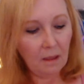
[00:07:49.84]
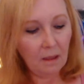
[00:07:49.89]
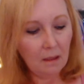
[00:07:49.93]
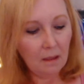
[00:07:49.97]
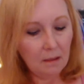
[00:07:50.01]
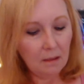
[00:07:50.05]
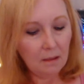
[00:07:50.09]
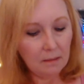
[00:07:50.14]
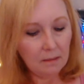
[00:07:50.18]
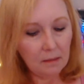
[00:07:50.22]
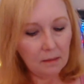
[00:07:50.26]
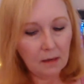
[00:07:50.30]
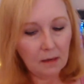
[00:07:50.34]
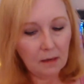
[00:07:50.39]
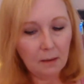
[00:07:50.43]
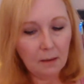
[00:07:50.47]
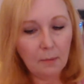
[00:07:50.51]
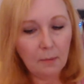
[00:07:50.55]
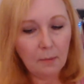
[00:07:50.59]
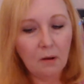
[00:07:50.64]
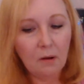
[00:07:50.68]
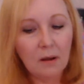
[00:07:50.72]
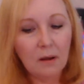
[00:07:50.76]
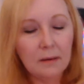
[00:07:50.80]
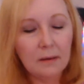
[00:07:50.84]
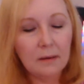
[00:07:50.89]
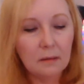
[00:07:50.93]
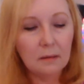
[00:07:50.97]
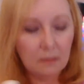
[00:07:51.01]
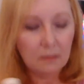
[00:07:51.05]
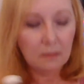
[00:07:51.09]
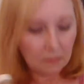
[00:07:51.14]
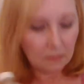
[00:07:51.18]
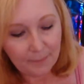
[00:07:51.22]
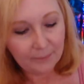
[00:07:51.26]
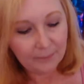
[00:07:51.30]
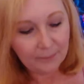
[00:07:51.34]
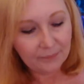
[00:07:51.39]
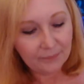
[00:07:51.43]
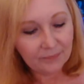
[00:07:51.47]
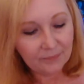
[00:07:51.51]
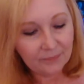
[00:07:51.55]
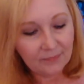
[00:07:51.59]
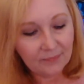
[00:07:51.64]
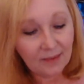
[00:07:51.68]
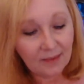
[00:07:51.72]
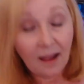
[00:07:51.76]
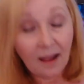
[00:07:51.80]
that I bought.
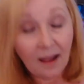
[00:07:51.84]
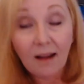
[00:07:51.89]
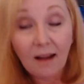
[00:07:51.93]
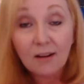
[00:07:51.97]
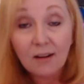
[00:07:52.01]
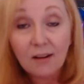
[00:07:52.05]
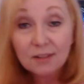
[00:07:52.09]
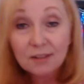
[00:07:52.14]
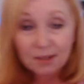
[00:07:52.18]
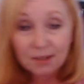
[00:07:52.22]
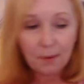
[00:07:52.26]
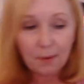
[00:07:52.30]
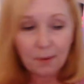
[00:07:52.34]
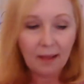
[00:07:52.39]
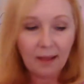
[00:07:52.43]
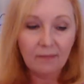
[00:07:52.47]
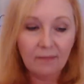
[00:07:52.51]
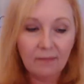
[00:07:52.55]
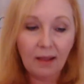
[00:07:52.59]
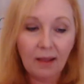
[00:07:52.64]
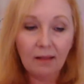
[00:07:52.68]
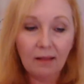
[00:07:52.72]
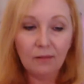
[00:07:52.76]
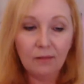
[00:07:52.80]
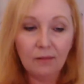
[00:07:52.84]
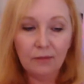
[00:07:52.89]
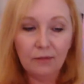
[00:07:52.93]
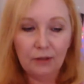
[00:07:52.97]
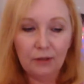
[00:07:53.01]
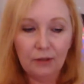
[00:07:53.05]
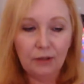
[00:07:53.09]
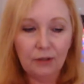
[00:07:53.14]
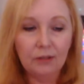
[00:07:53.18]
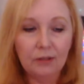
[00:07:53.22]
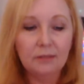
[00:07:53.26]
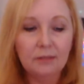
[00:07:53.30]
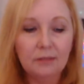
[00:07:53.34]
I also have aloe vera